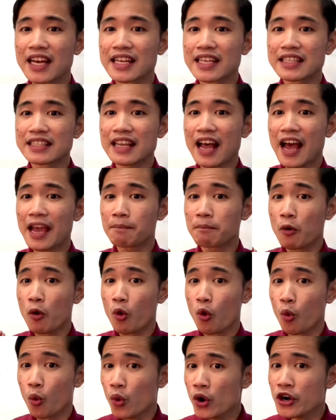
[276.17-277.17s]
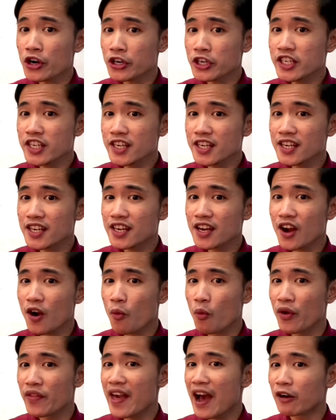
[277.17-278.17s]
type Word
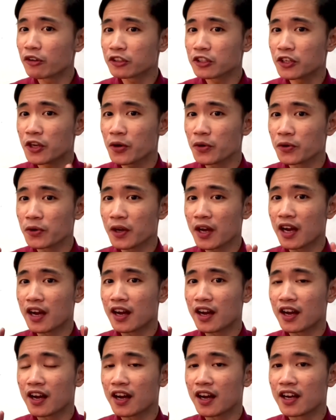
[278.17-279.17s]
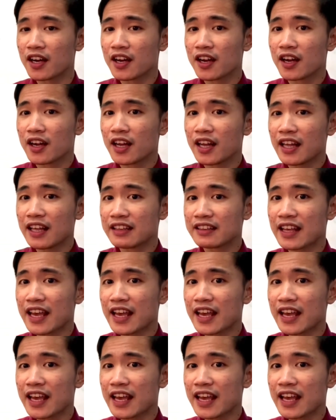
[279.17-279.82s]
and